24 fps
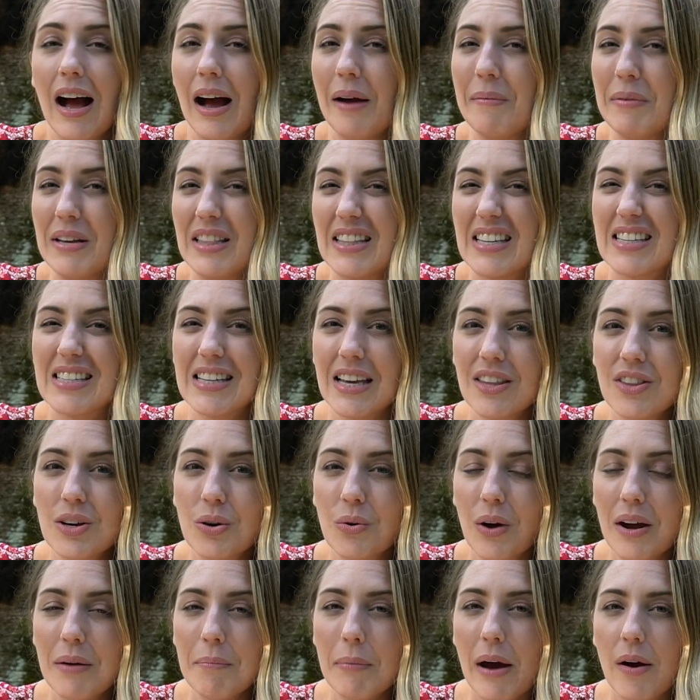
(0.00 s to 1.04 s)
I mean, the Southern
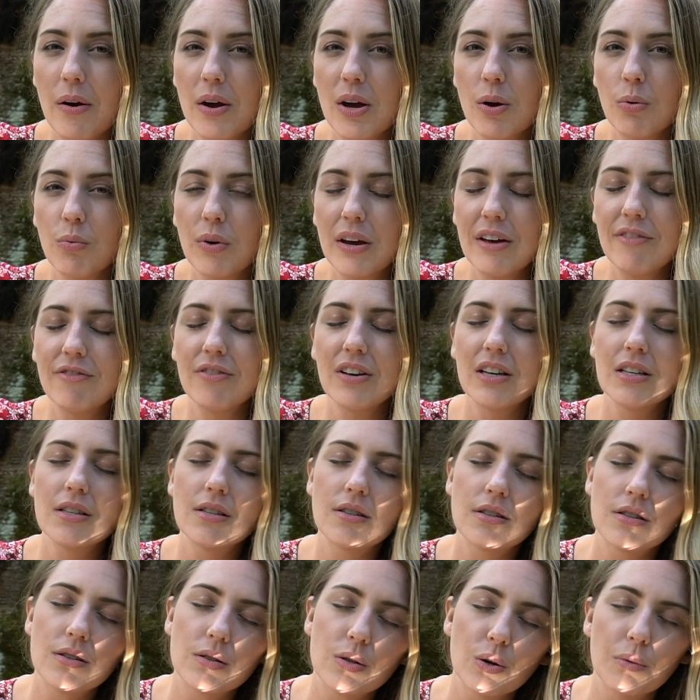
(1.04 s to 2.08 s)
Great Barrier Reef is
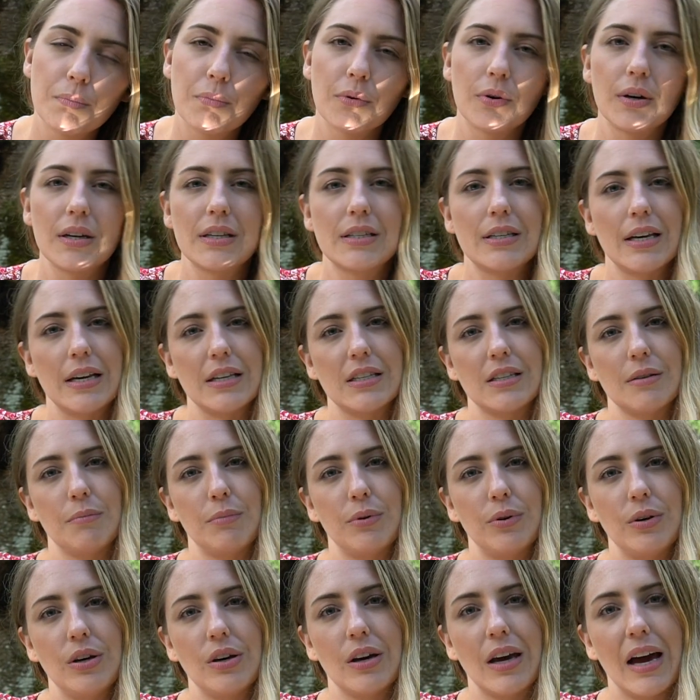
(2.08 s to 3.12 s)
super
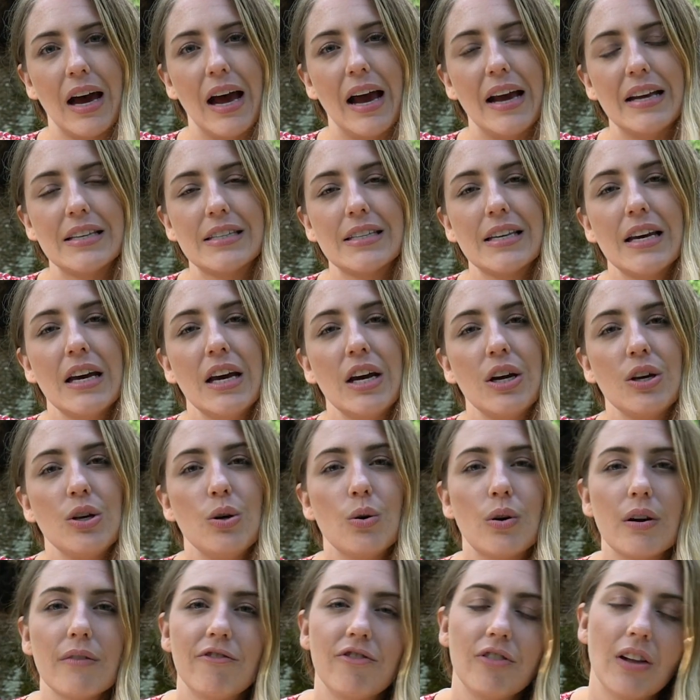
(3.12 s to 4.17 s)
accessible, you guys.
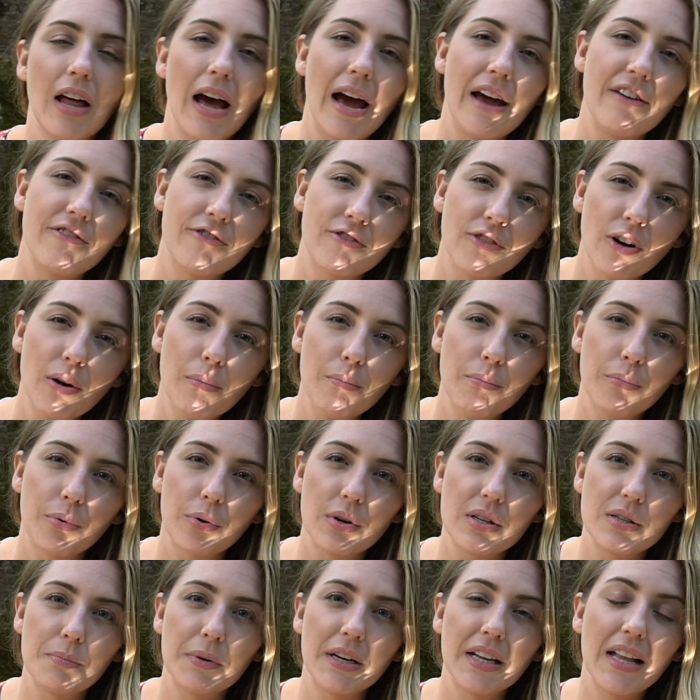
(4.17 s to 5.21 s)
You can fly from
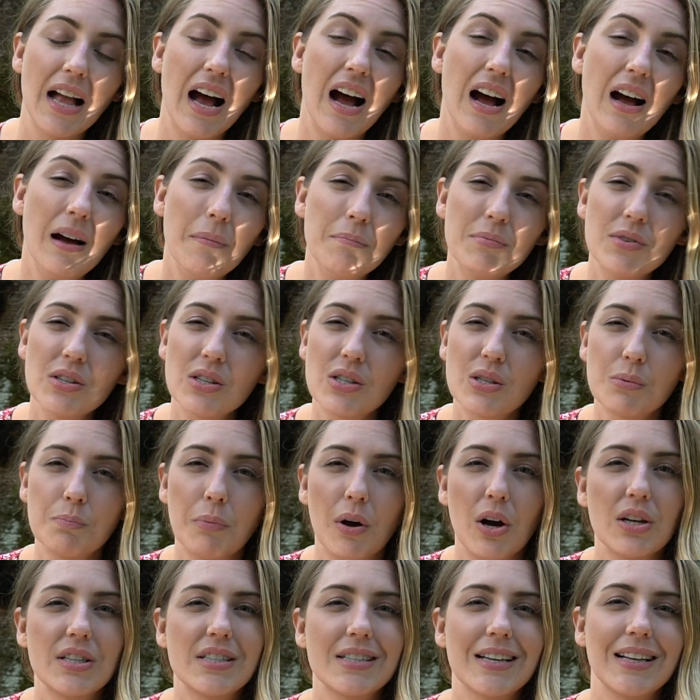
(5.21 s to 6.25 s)
Brisbane up to
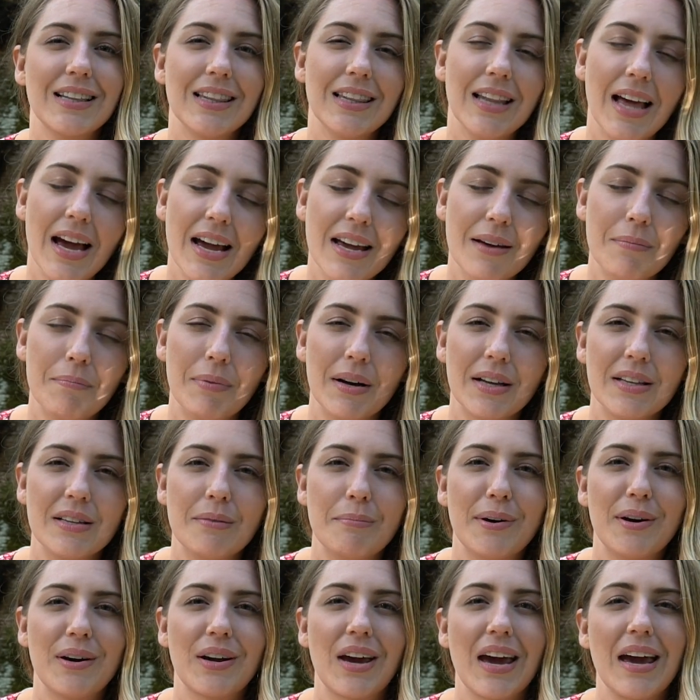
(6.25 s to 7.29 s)
spots like
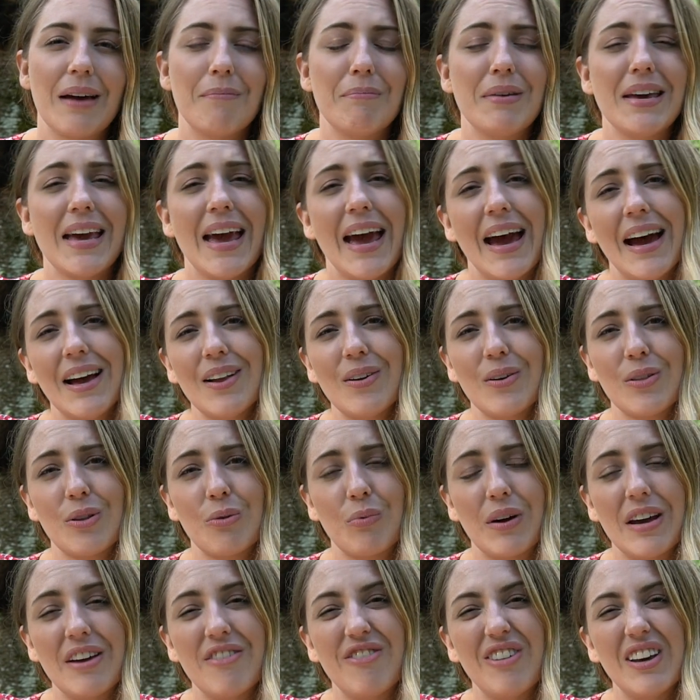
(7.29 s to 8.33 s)
Bundaberg and be out on the
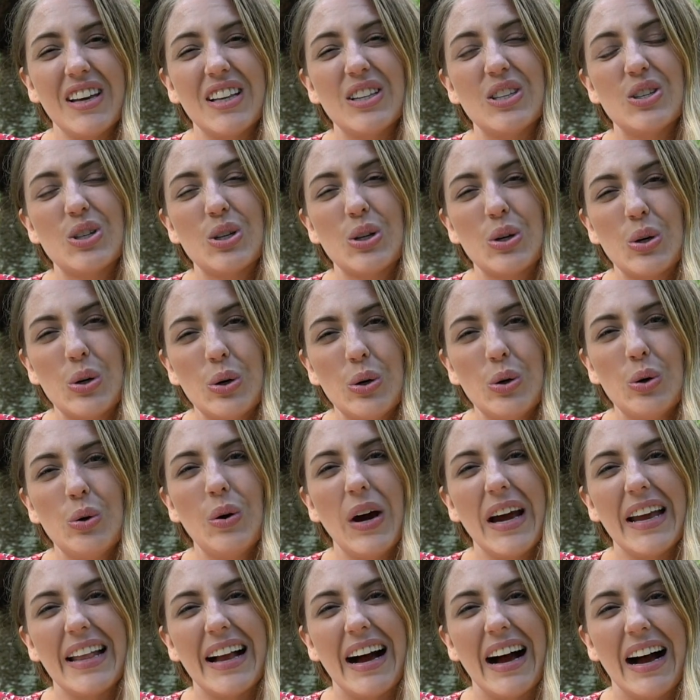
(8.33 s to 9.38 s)
reef in
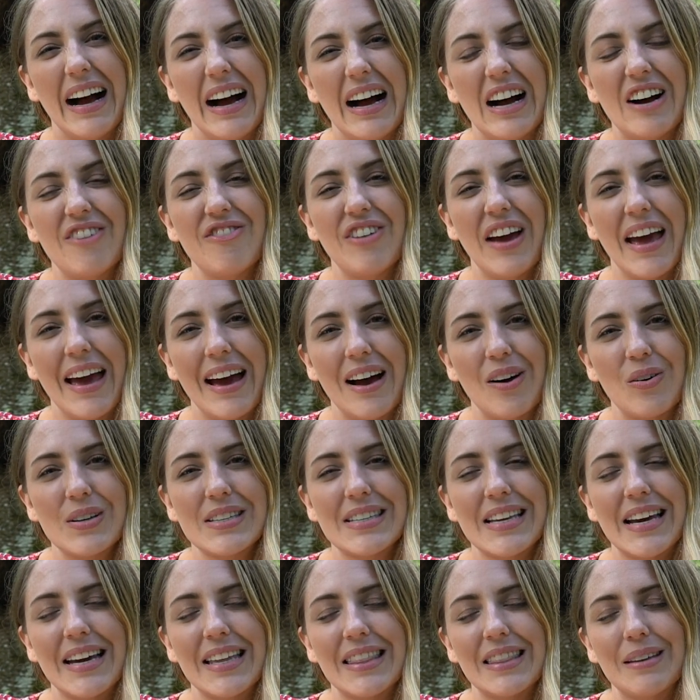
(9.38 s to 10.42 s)
2.5
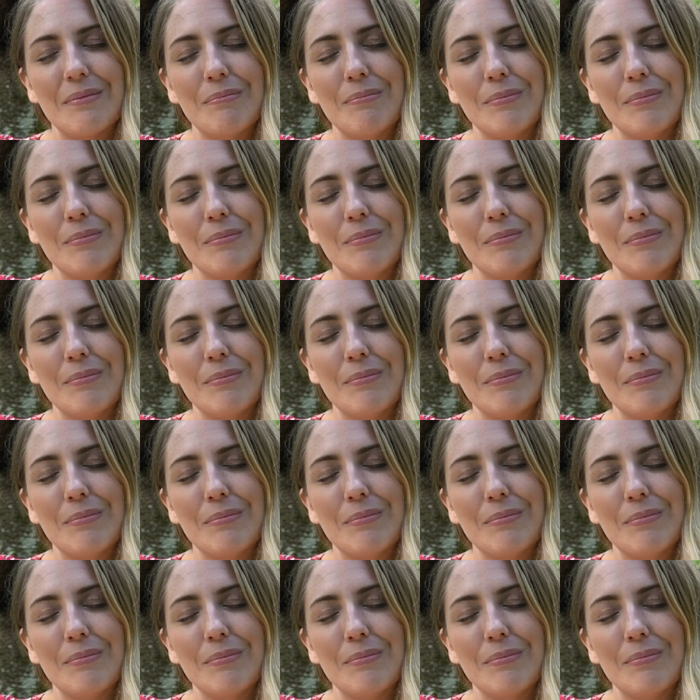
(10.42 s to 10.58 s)
hours at the